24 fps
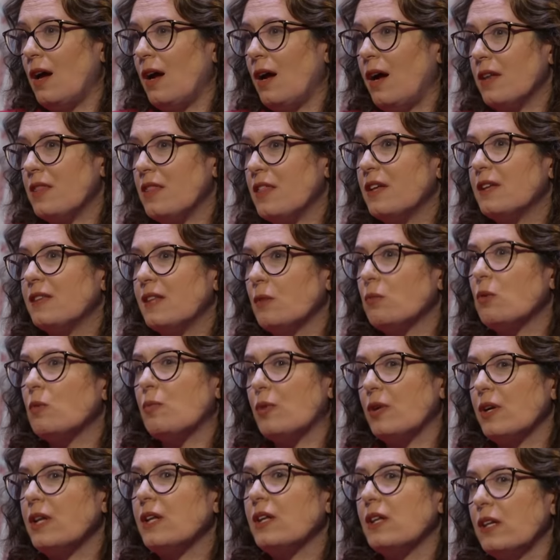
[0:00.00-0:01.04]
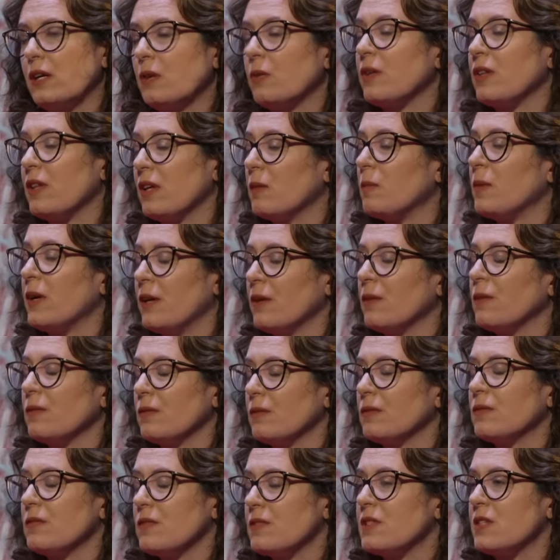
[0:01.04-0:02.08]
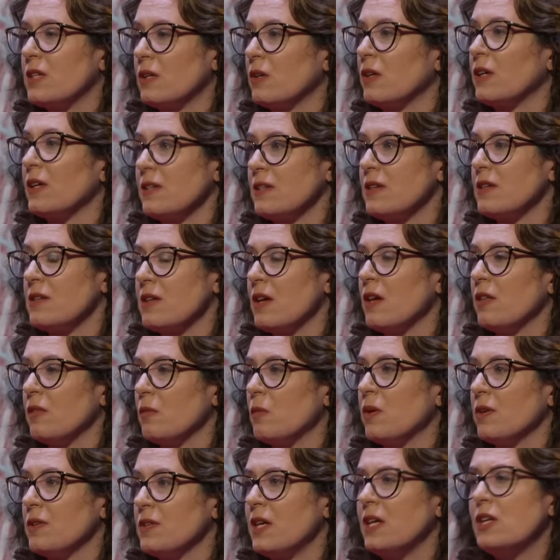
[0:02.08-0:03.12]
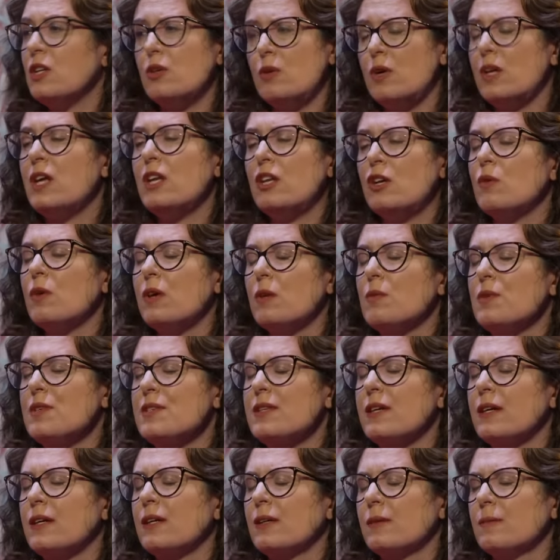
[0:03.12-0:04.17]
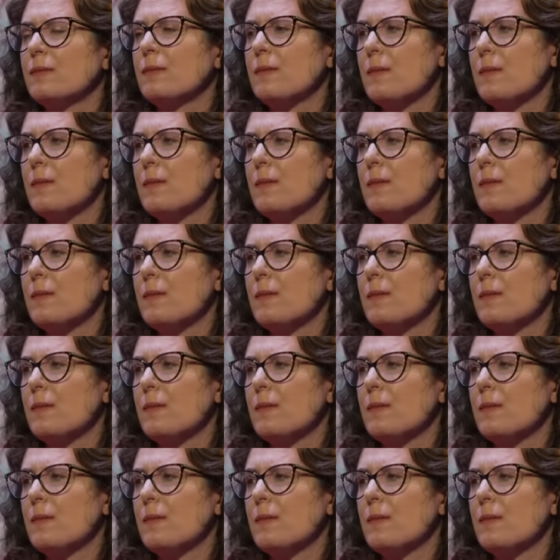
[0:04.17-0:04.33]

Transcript: I think they were pretty clear with him how serious his health was. He knew he knew he was sick.